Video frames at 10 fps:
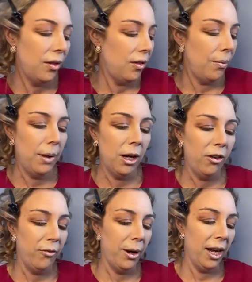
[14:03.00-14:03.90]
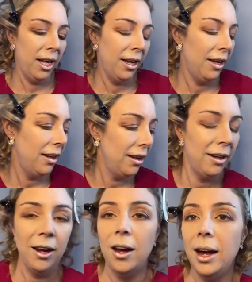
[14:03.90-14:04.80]
In here, I just want to put a bit
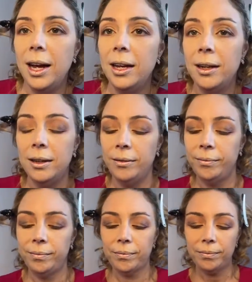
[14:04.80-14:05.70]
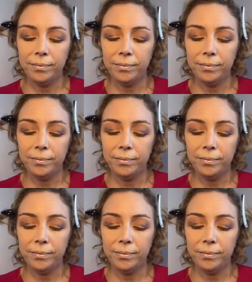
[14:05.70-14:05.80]
of definition into my